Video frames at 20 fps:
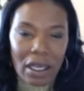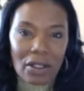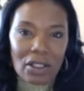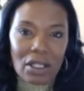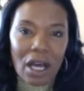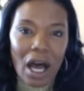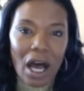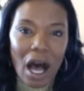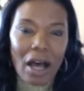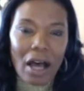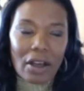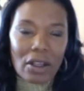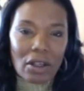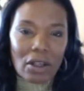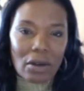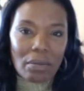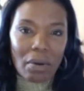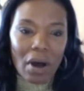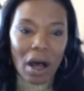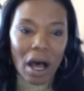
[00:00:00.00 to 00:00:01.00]
to
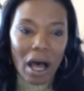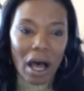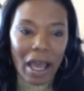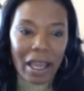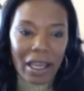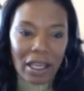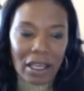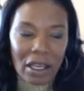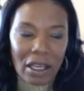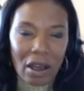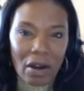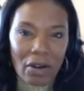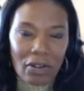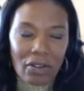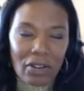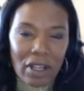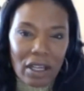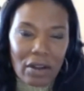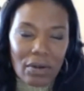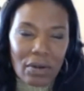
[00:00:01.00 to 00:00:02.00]
occupy mm-hmm. our
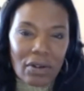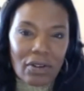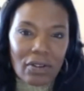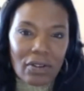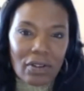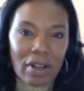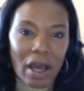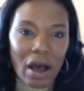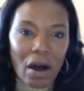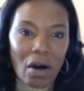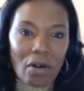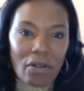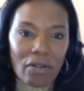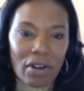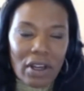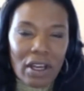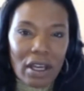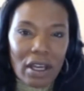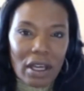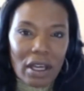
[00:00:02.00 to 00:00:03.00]
sacred mm-hmm. self.